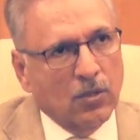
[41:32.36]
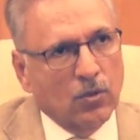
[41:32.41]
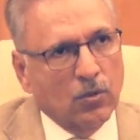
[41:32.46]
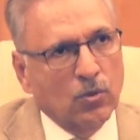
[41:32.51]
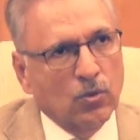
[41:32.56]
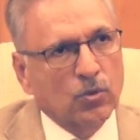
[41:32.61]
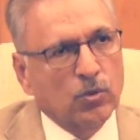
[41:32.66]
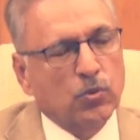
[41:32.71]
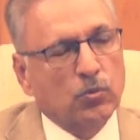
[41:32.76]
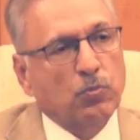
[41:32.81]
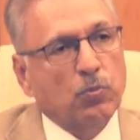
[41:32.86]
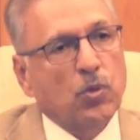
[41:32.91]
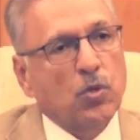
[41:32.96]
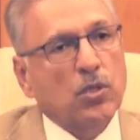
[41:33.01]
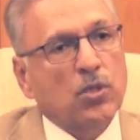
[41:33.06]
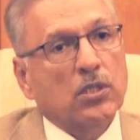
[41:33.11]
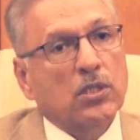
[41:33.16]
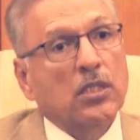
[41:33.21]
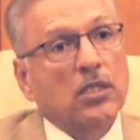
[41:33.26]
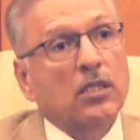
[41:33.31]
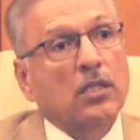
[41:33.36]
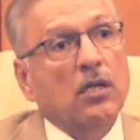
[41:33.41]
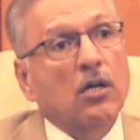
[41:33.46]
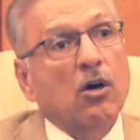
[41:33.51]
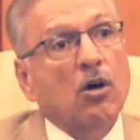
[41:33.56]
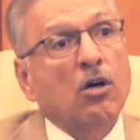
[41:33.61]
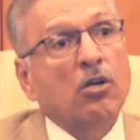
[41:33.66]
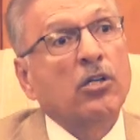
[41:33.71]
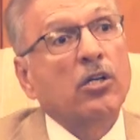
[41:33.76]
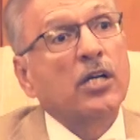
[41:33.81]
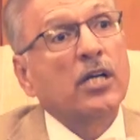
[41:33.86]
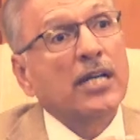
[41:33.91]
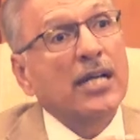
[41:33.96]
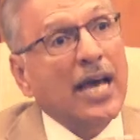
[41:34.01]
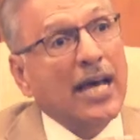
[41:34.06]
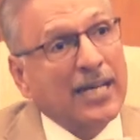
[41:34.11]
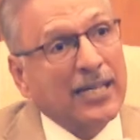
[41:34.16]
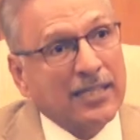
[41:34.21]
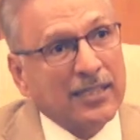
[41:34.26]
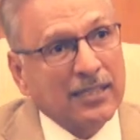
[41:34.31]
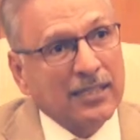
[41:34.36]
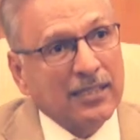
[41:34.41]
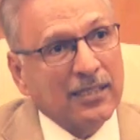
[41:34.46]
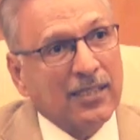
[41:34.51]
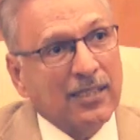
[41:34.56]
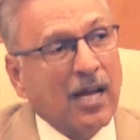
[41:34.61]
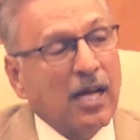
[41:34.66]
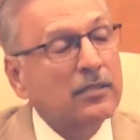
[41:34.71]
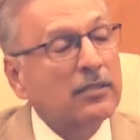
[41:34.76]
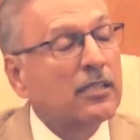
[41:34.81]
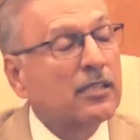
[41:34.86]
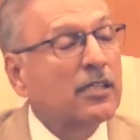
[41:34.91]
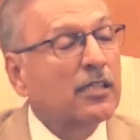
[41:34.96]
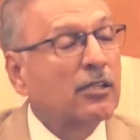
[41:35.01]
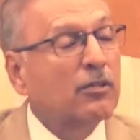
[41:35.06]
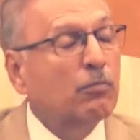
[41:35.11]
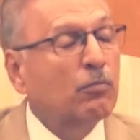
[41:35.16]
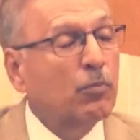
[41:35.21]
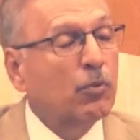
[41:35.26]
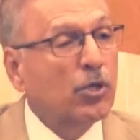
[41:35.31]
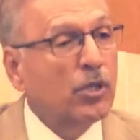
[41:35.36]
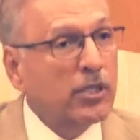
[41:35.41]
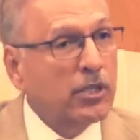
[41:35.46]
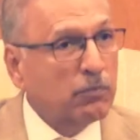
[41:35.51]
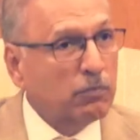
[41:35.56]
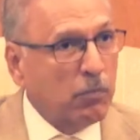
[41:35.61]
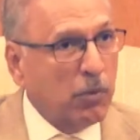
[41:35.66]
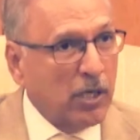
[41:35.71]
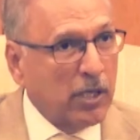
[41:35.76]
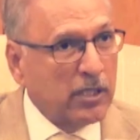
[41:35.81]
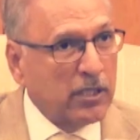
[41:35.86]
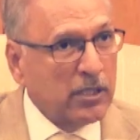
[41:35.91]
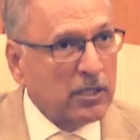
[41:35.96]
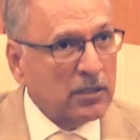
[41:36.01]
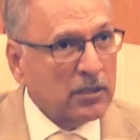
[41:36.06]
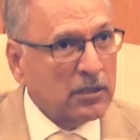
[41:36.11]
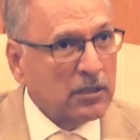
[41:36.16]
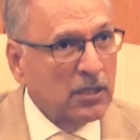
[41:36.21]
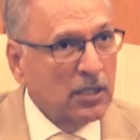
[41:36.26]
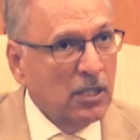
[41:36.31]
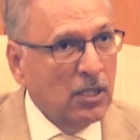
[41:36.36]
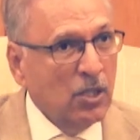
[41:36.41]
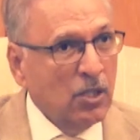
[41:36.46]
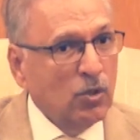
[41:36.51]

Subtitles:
who spoke on reality rather than politics,